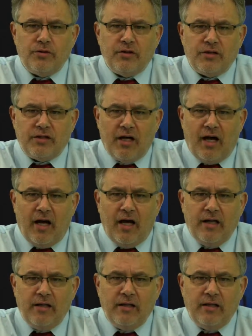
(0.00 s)

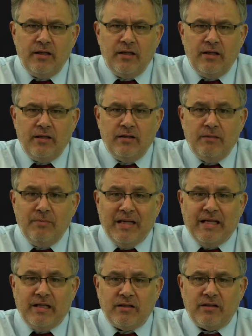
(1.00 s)
decide the
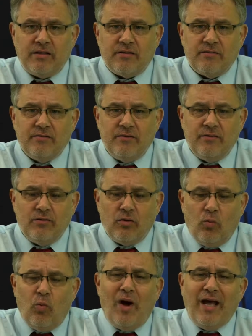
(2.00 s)
means, the
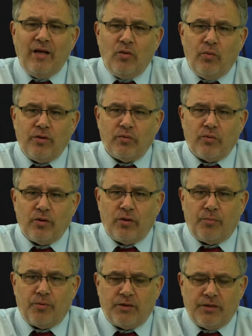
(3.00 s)
way in which we're going
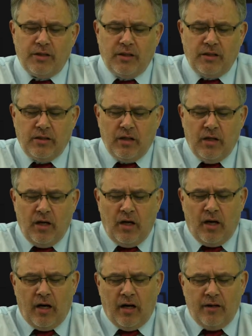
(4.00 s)
to proceed.
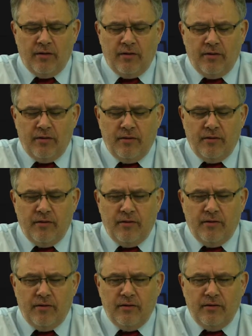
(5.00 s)

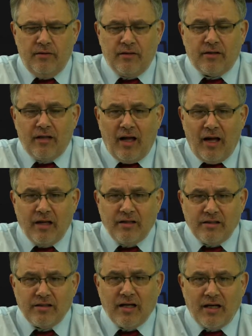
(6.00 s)
The
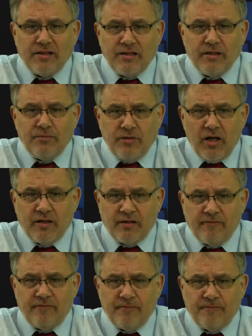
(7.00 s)
client decides the
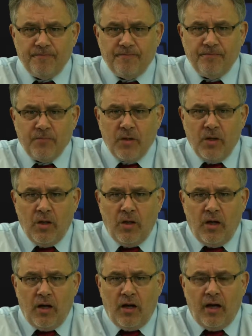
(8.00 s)
objective.
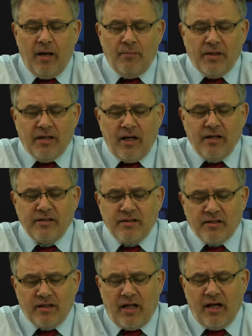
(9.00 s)
And because
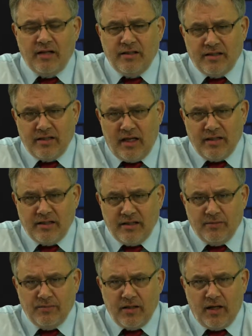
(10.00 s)
the client decides
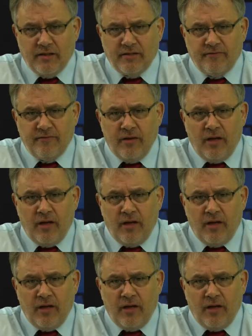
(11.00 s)
the objective,